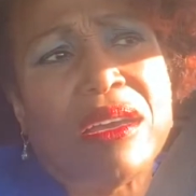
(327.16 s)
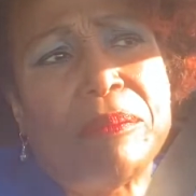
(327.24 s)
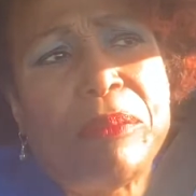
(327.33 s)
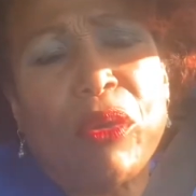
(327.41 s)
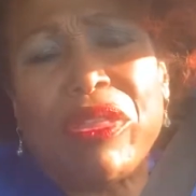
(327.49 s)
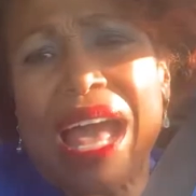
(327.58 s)

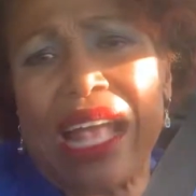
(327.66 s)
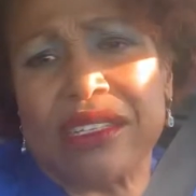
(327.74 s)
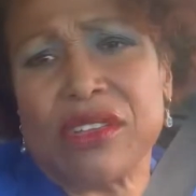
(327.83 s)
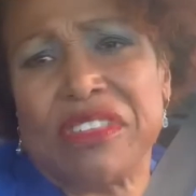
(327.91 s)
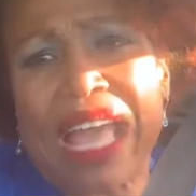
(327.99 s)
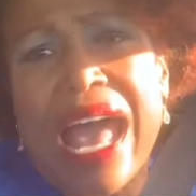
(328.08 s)

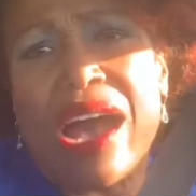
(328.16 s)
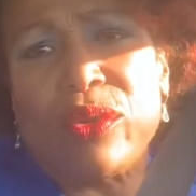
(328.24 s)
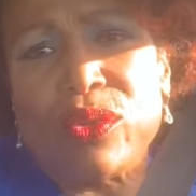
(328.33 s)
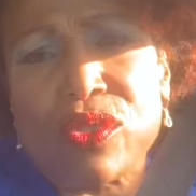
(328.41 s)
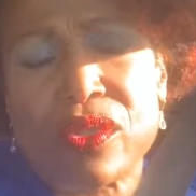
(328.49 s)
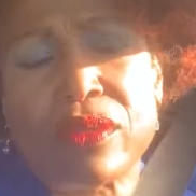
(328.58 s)
aisles of the
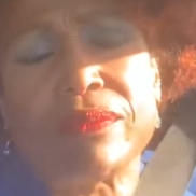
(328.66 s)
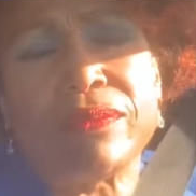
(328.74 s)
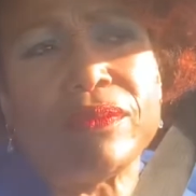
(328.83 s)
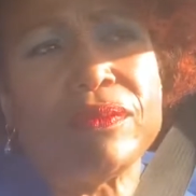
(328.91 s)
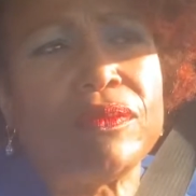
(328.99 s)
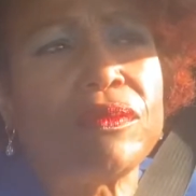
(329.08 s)
house.
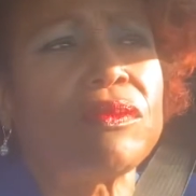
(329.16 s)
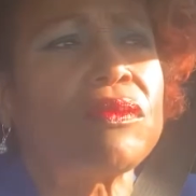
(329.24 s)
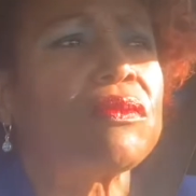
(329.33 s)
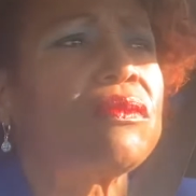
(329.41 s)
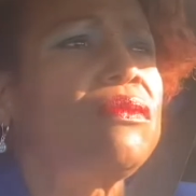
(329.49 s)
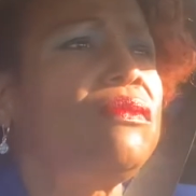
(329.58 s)

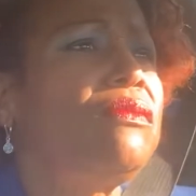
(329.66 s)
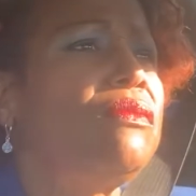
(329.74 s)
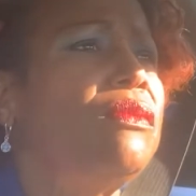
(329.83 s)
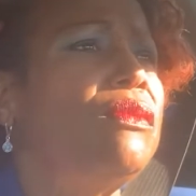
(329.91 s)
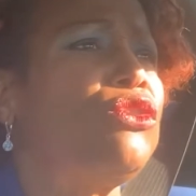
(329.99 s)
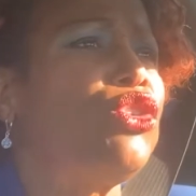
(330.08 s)

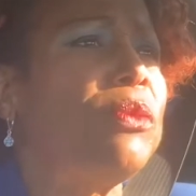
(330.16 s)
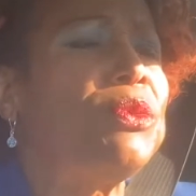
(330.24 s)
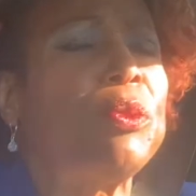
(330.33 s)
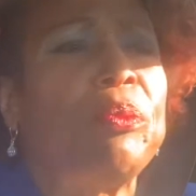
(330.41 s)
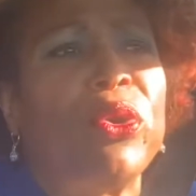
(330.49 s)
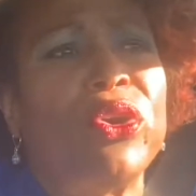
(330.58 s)
Trump
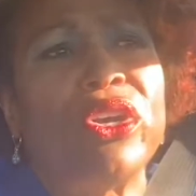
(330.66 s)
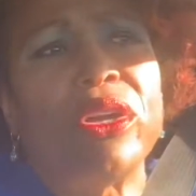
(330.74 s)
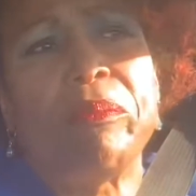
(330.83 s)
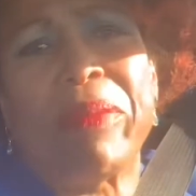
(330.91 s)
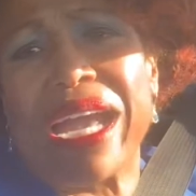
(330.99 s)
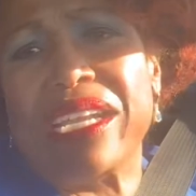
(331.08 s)
supporter,
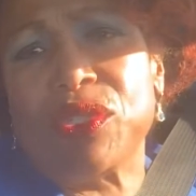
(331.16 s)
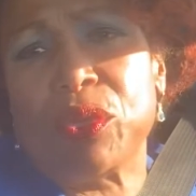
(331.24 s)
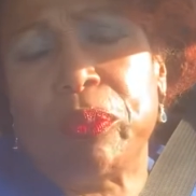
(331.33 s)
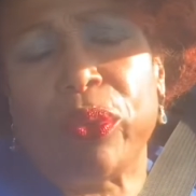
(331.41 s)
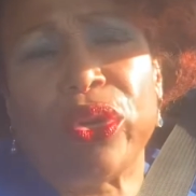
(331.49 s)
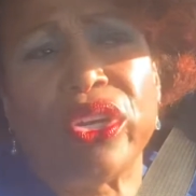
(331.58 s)
Biden
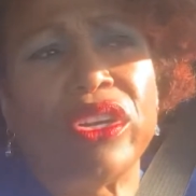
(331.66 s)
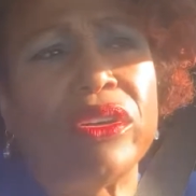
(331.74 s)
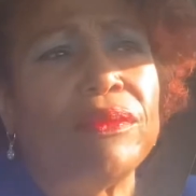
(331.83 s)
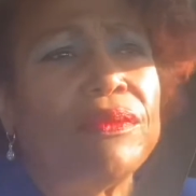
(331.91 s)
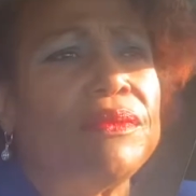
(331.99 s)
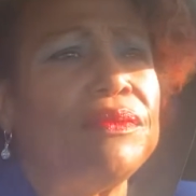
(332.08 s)
supporter,
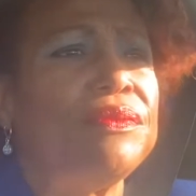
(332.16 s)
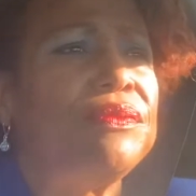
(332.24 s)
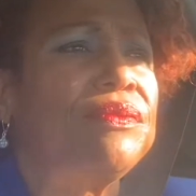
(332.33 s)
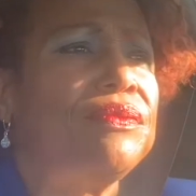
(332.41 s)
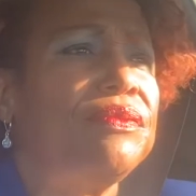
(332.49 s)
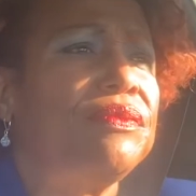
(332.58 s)

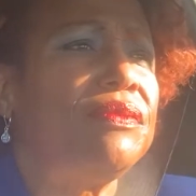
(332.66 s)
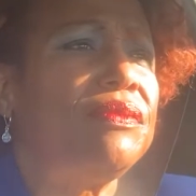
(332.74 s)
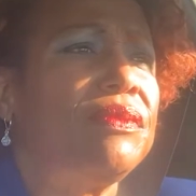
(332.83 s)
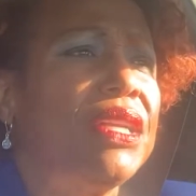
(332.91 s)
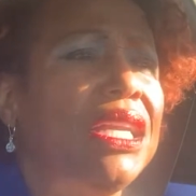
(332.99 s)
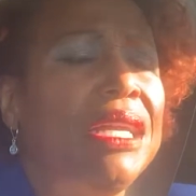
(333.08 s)

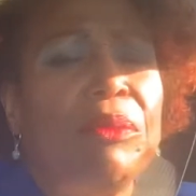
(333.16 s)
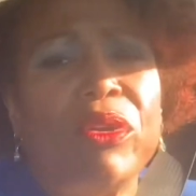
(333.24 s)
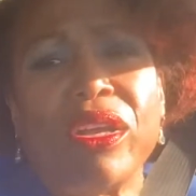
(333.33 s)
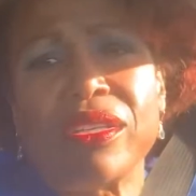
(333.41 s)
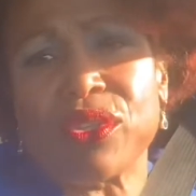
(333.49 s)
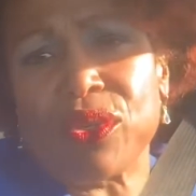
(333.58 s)

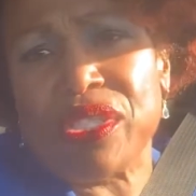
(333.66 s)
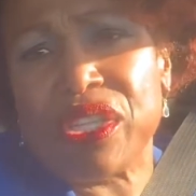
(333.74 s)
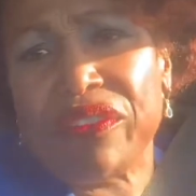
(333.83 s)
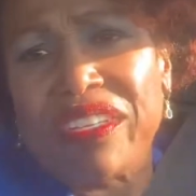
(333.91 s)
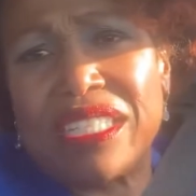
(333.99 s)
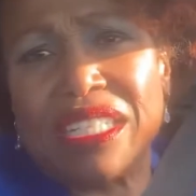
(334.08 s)
liberals,
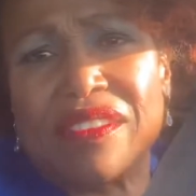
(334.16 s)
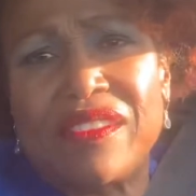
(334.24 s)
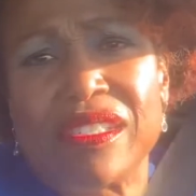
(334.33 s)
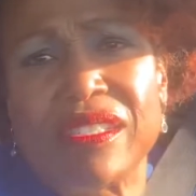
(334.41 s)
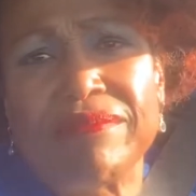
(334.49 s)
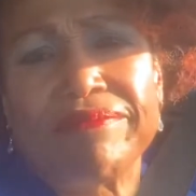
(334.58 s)
conservatives.